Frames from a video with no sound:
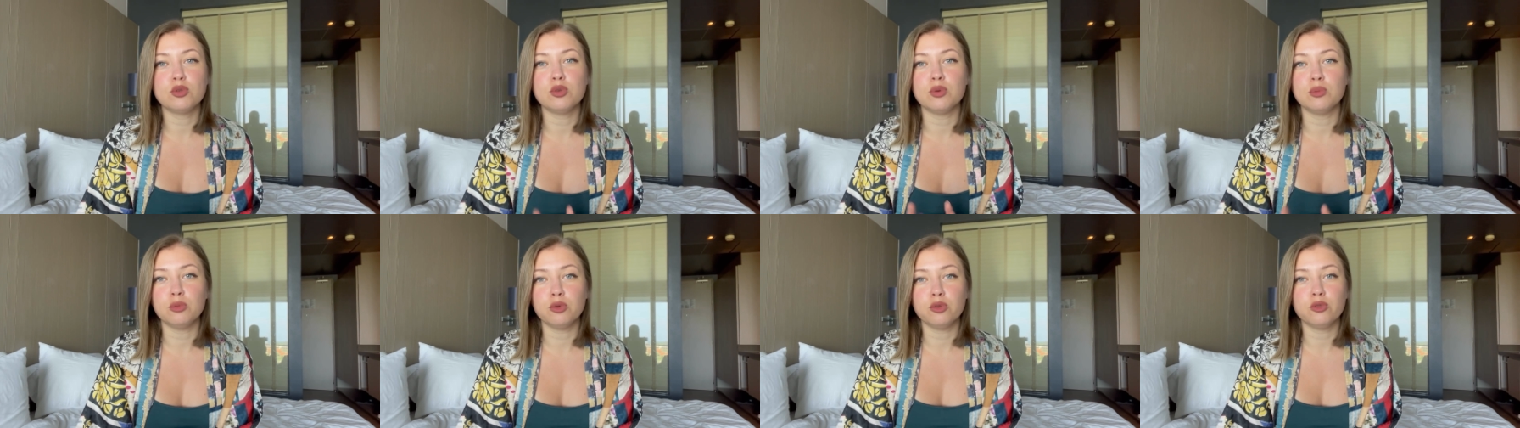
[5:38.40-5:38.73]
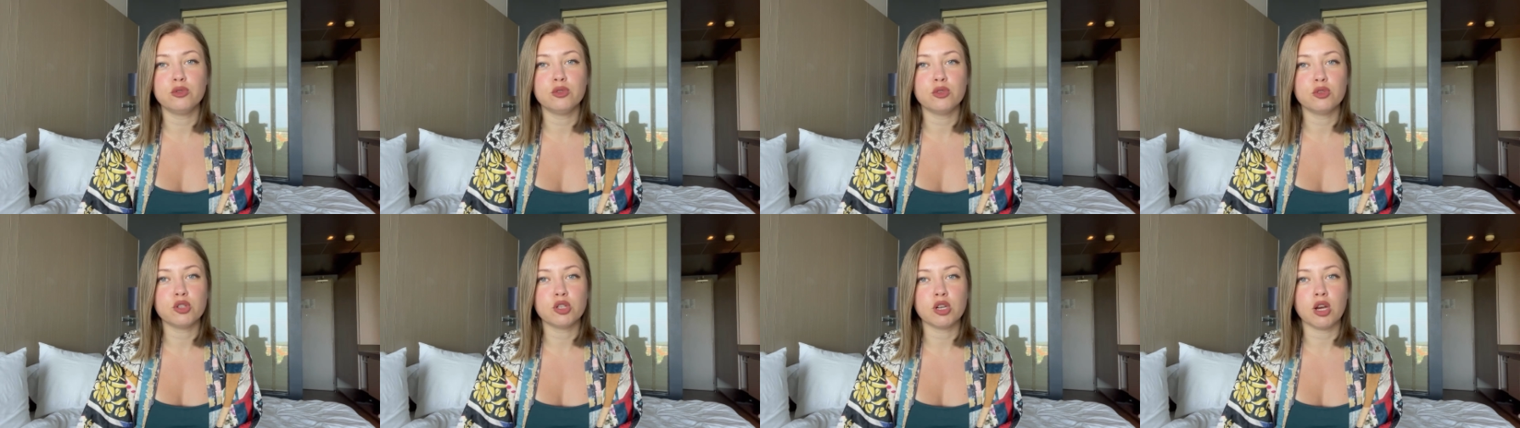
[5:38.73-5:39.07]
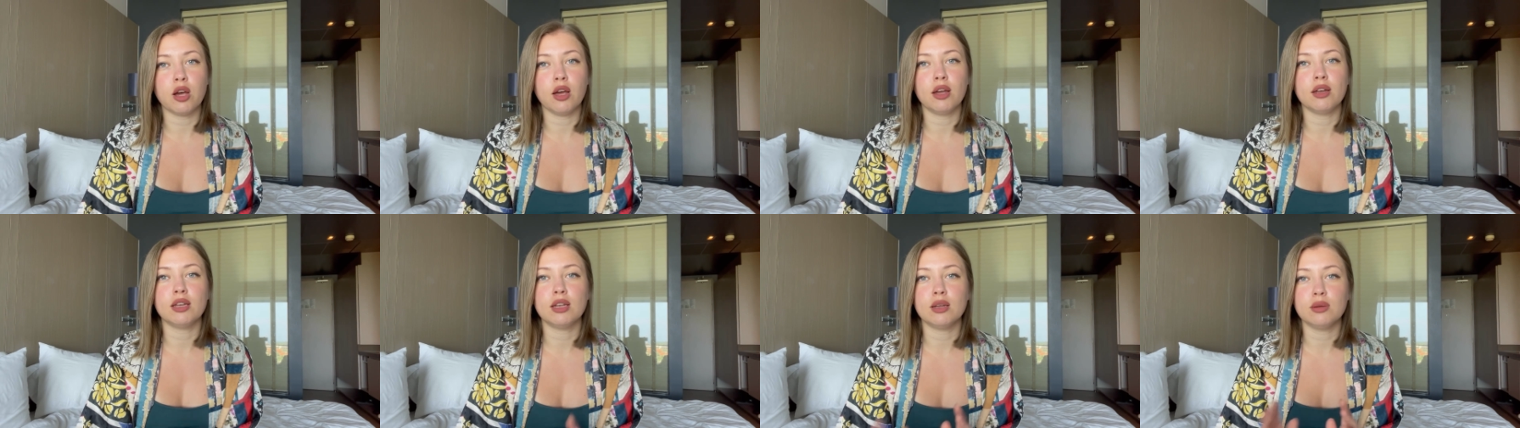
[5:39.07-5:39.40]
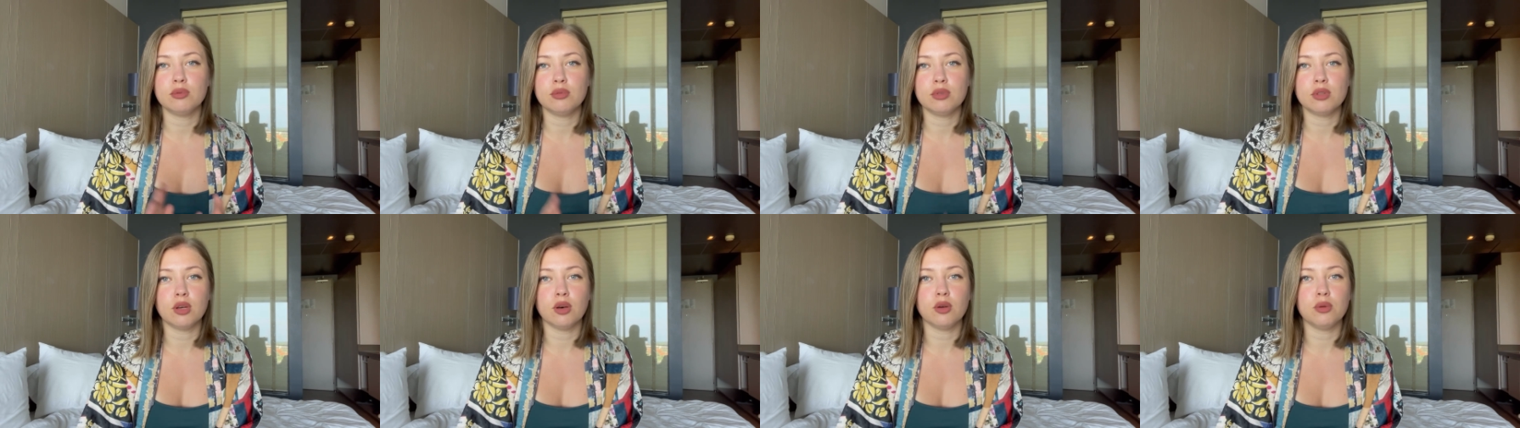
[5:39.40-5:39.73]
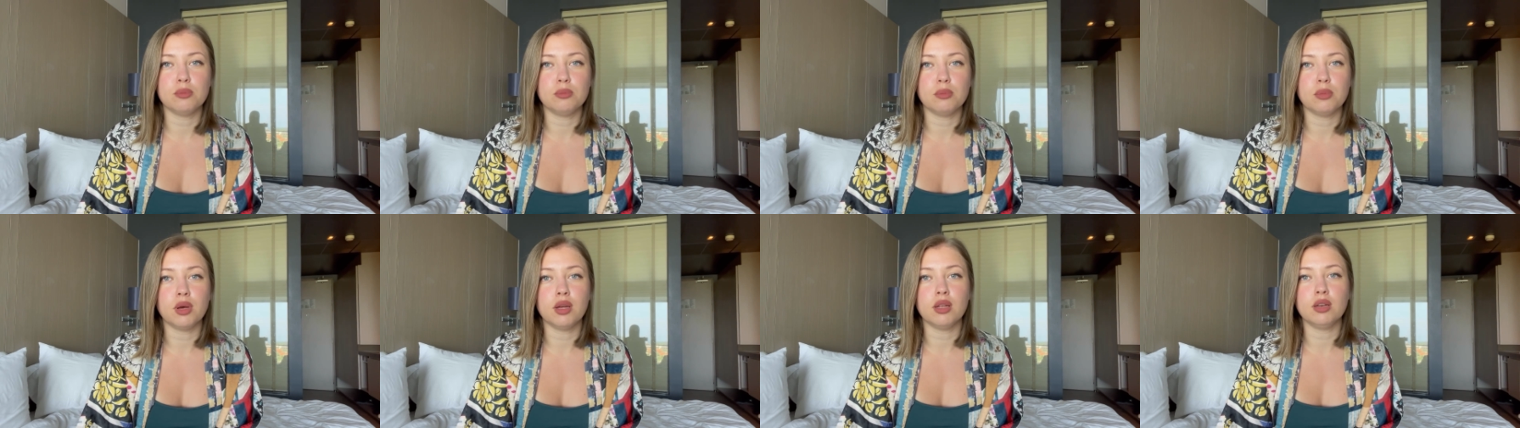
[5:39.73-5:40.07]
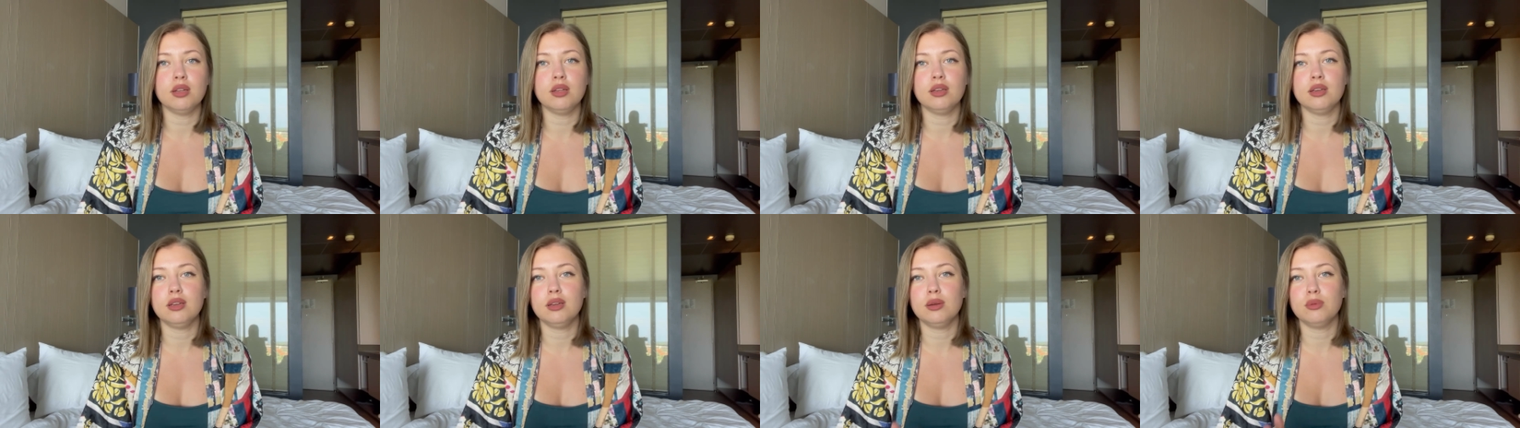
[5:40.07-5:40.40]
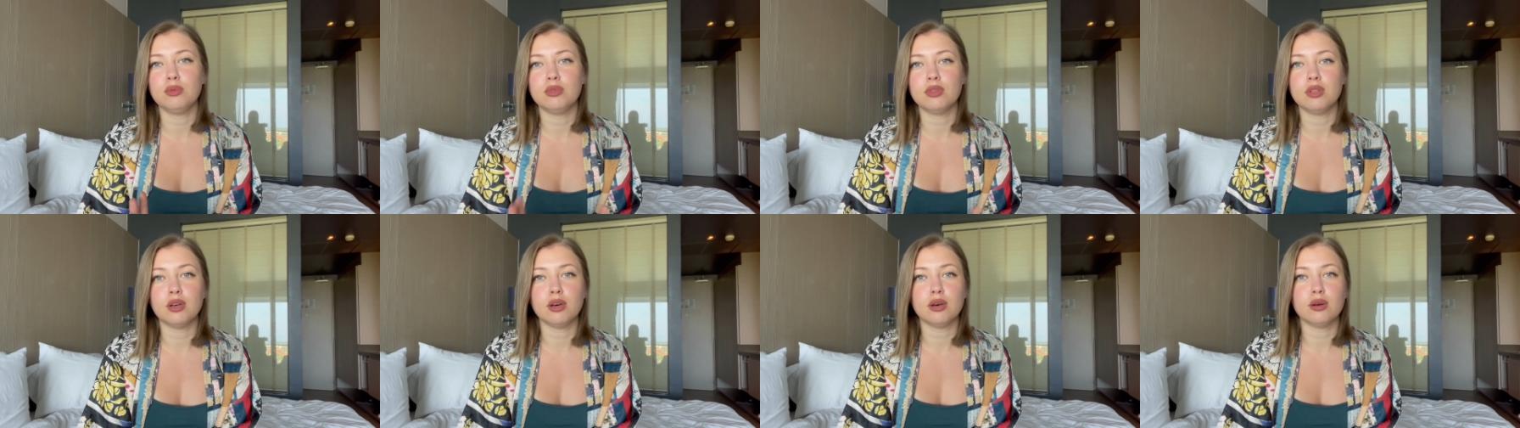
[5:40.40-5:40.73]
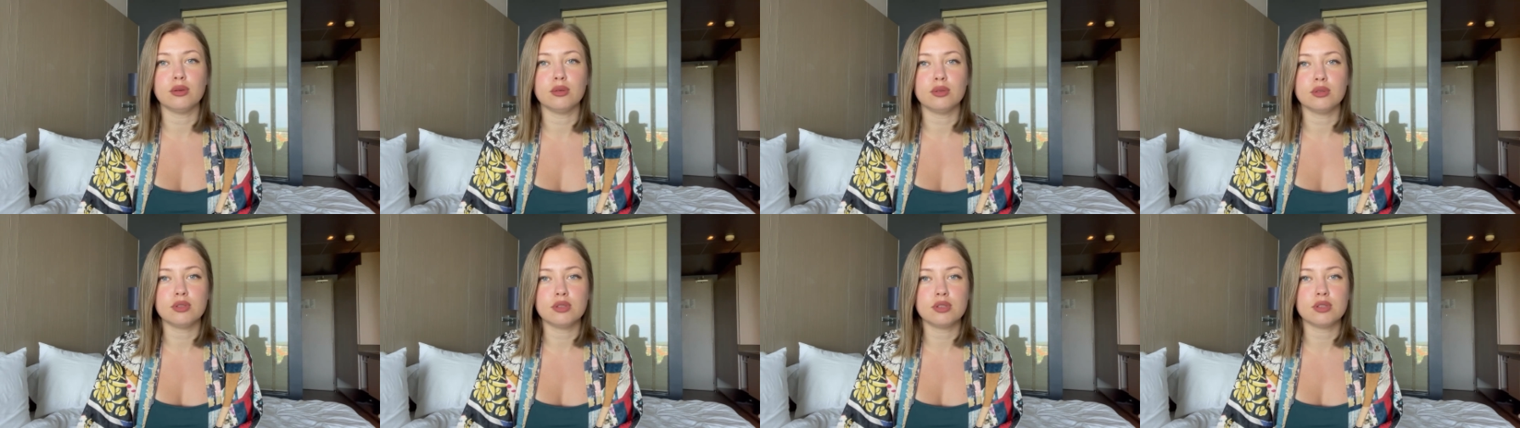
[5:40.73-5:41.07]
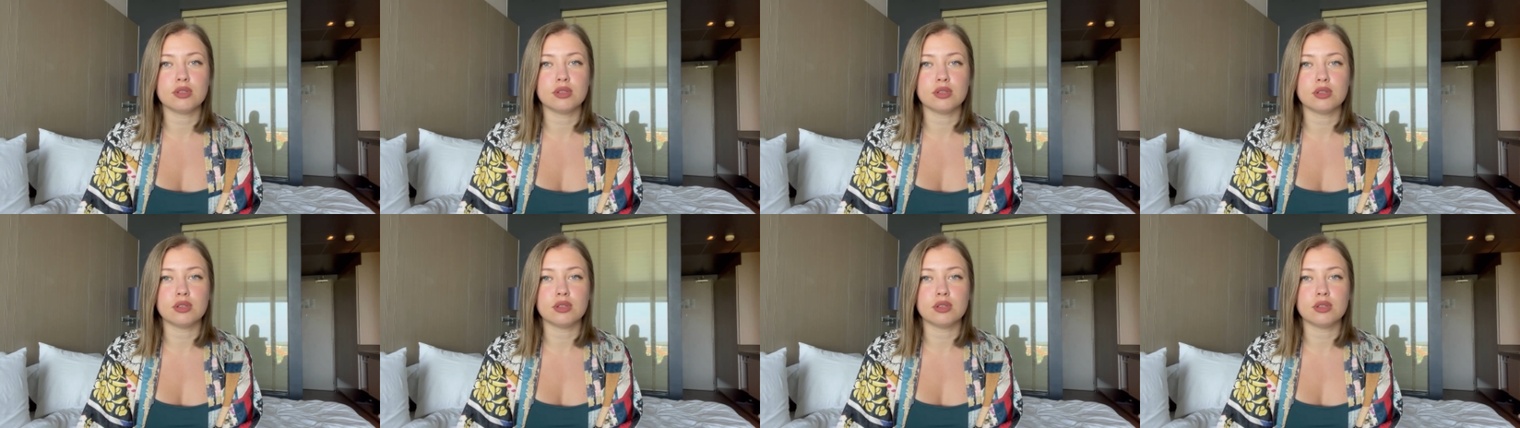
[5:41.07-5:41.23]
to move to China without money, without